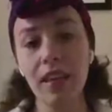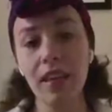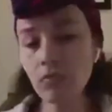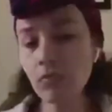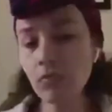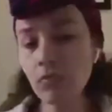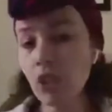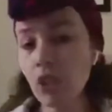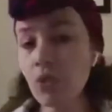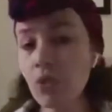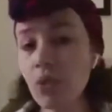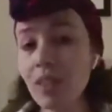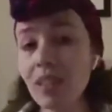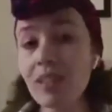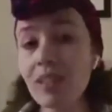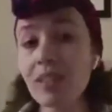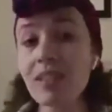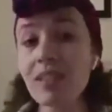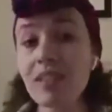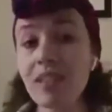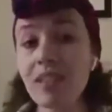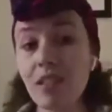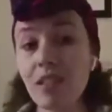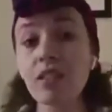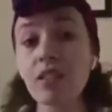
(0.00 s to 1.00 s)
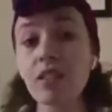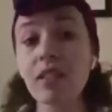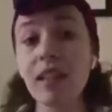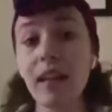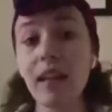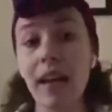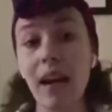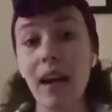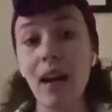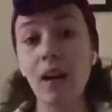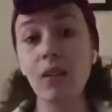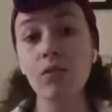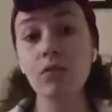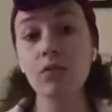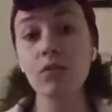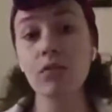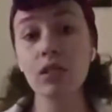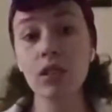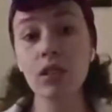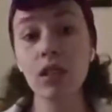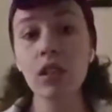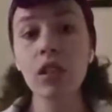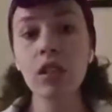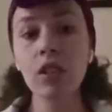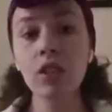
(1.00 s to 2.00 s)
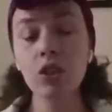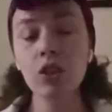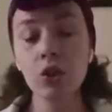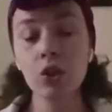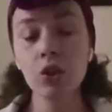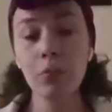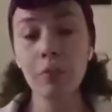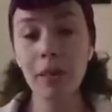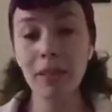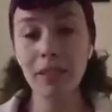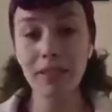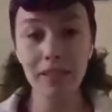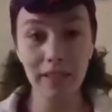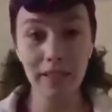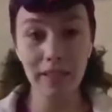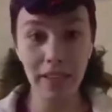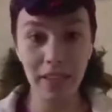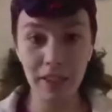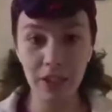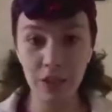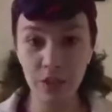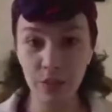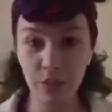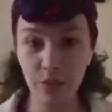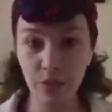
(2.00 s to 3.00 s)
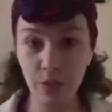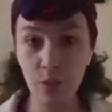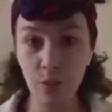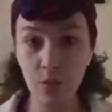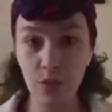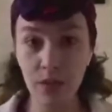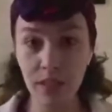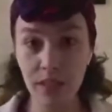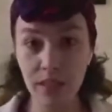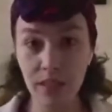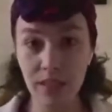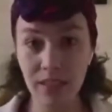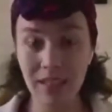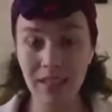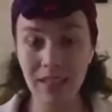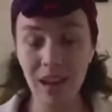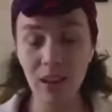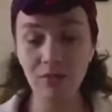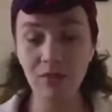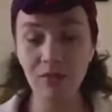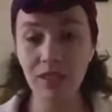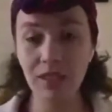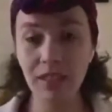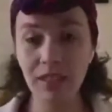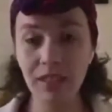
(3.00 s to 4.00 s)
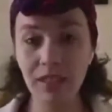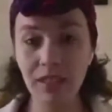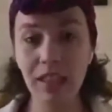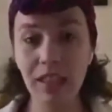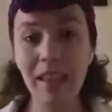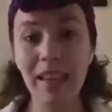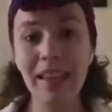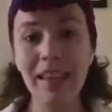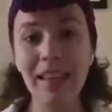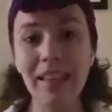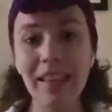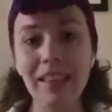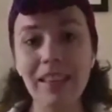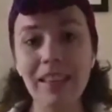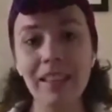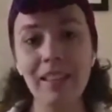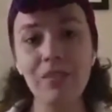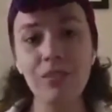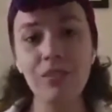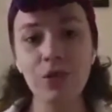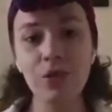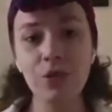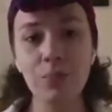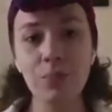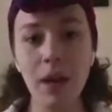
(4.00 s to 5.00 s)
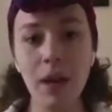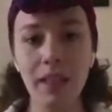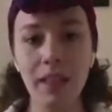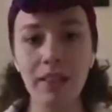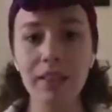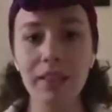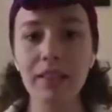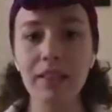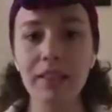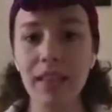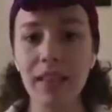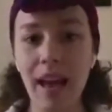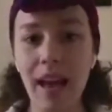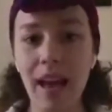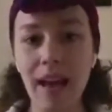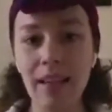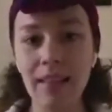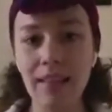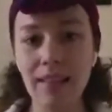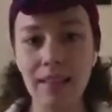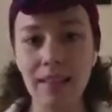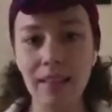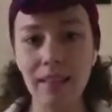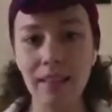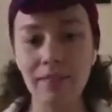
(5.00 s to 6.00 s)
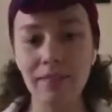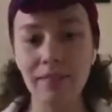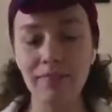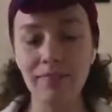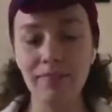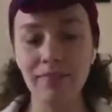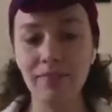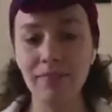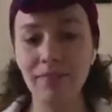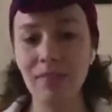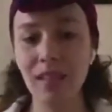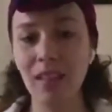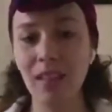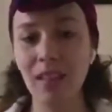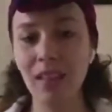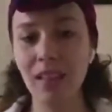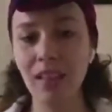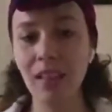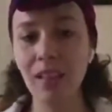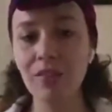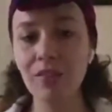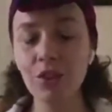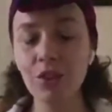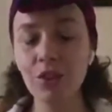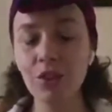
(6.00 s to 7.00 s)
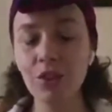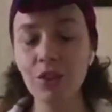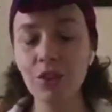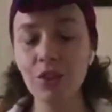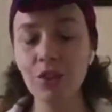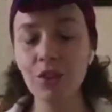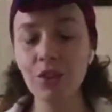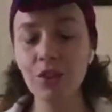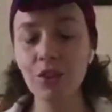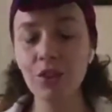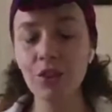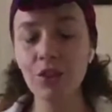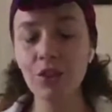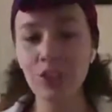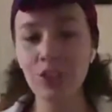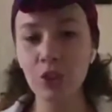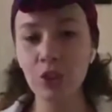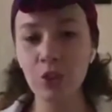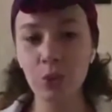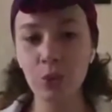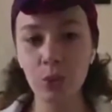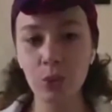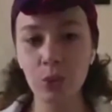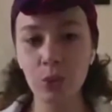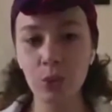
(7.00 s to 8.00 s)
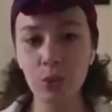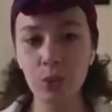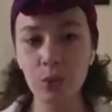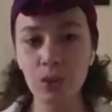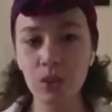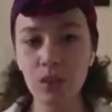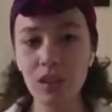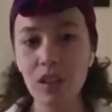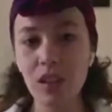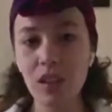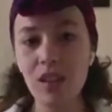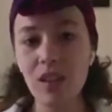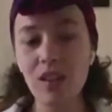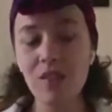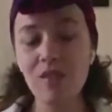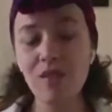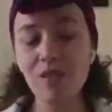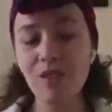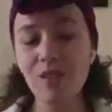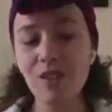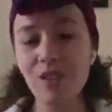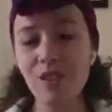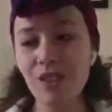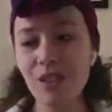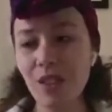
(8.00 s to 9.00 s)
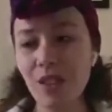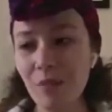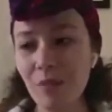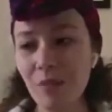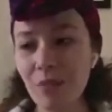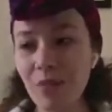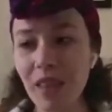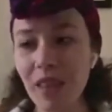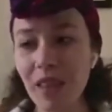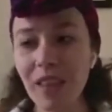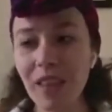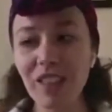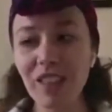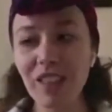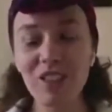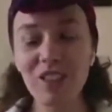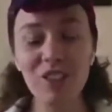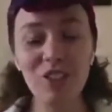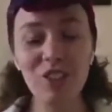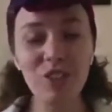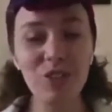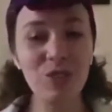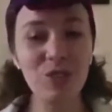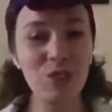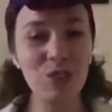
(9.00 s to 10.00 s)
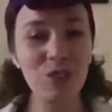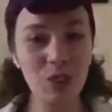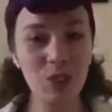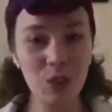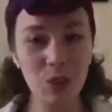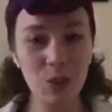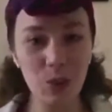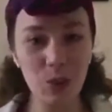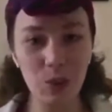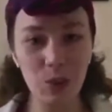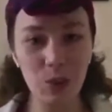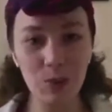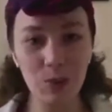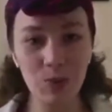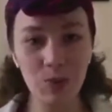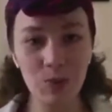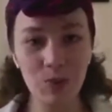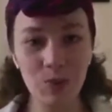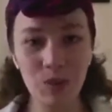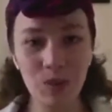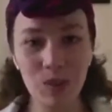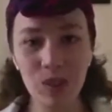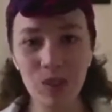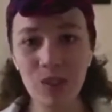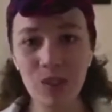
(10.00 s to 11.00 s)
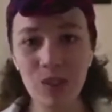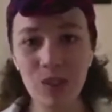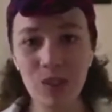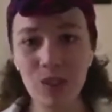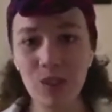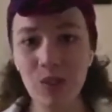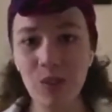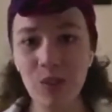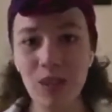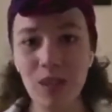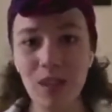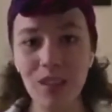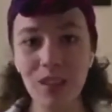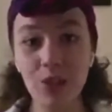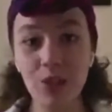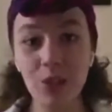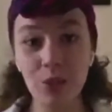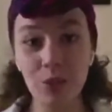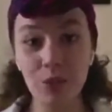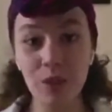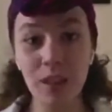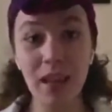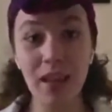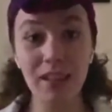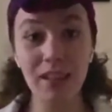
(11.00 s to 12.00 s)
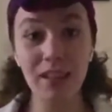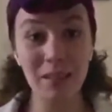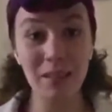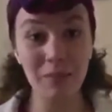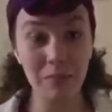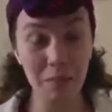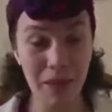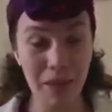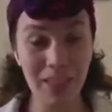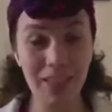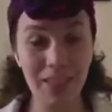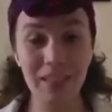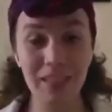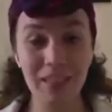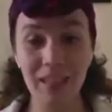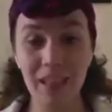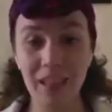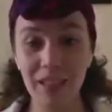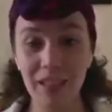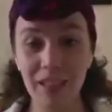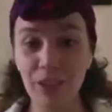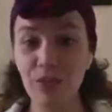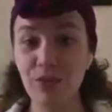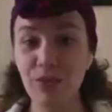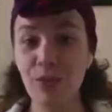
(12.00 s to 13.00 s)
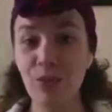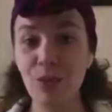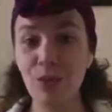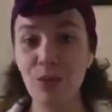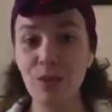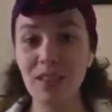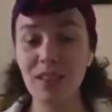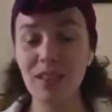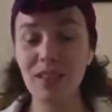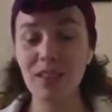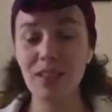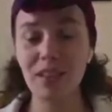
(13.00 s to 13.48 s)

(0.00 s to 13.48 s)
you can still count to maintain your focus. Counting gives your mind a task, gives your mind a tool for something to do so that you can maintain your focus,